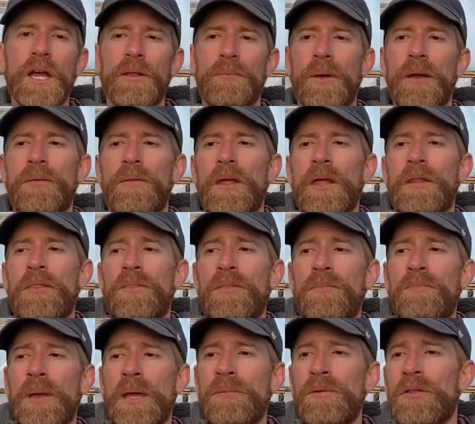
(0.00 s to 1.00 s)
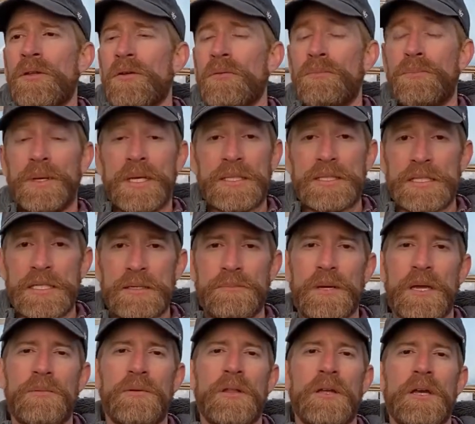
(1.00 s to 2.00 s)
Maybe they're busy,
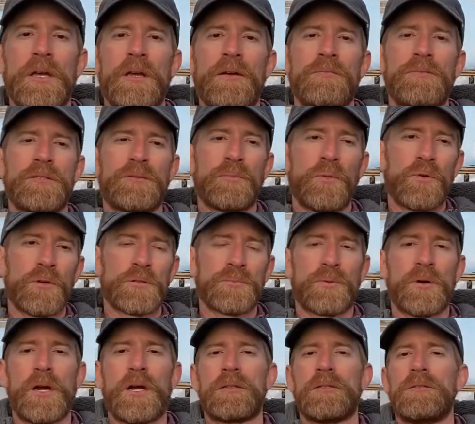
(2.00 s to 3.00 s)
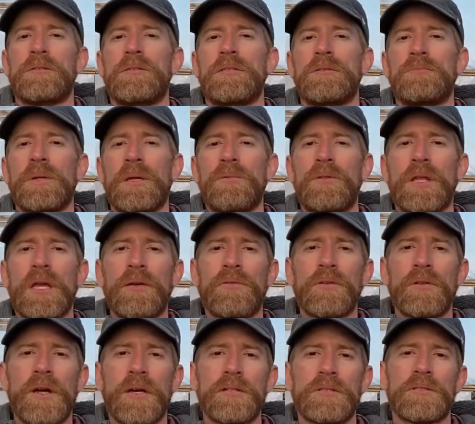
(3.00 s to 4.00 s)
maybe they have sports practices, maybe they have a
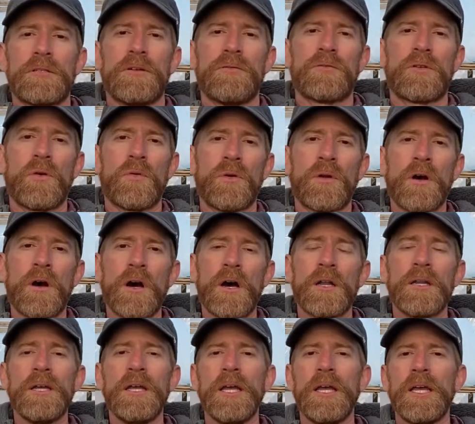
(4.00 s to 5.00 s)
lot of stuff going on,